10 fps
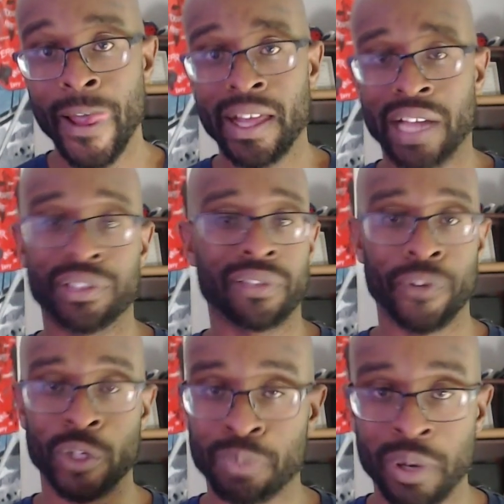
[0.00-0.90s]
I think the
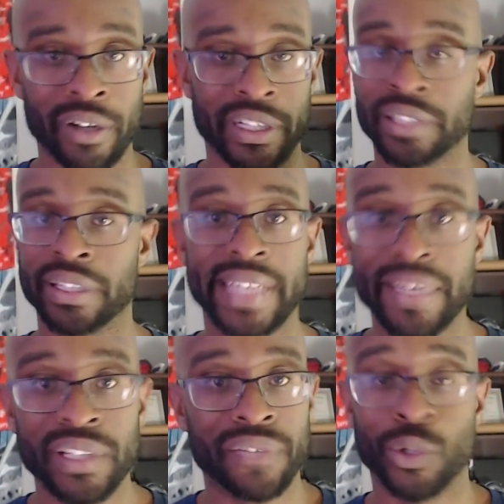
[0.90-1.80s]
first part is a
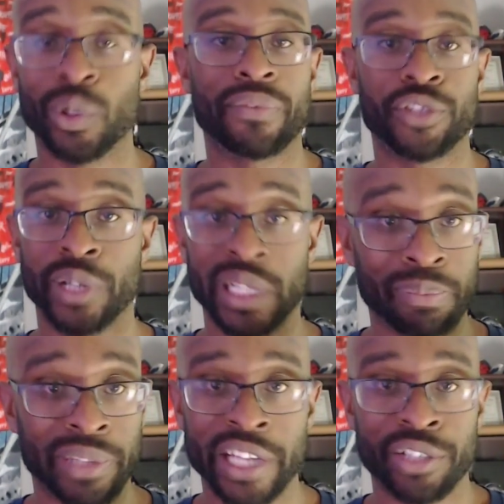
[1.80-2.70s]
given. If you don't have a trading
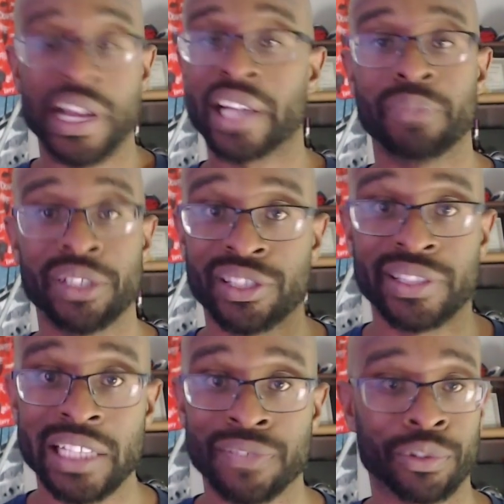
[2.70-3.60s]
plan, you're not going to be
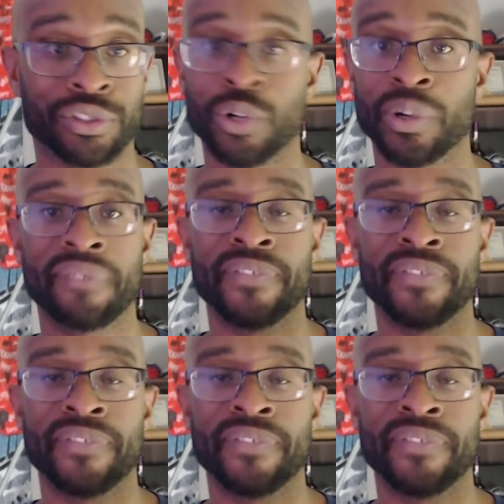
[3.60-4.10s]
successful. There's no ifs,